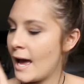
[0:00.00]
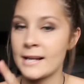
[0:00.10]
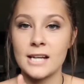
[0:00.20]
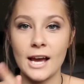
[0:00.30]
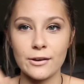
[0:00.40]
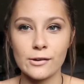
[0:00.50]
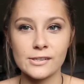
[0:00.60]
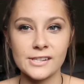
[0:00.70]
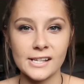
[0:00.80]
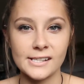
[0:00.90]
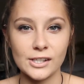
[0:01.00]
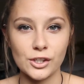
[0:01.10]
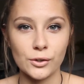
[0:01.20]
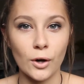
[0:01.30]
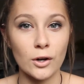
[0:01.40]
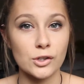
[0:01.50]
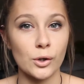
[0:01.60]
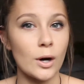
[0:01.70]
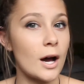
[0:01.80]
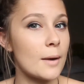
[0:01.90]
And I use this to
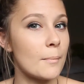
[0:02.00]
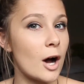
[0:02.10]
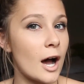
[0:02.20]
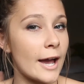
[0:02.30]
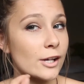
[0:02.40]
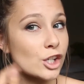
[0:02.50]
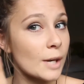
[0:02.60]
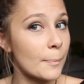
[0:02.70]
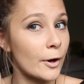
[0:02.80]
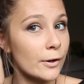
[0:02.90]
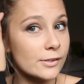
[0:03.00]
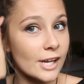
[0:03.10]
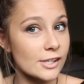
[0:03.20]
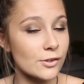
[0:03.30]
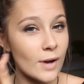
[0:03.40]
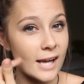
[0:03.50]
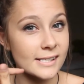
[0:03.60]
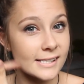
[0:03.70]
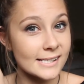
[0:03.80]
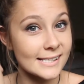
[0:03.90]
contour my cheekbones, as you
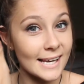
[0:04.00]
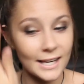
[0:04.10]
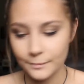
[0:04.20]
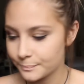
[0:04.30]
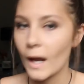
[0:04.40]
guys can see.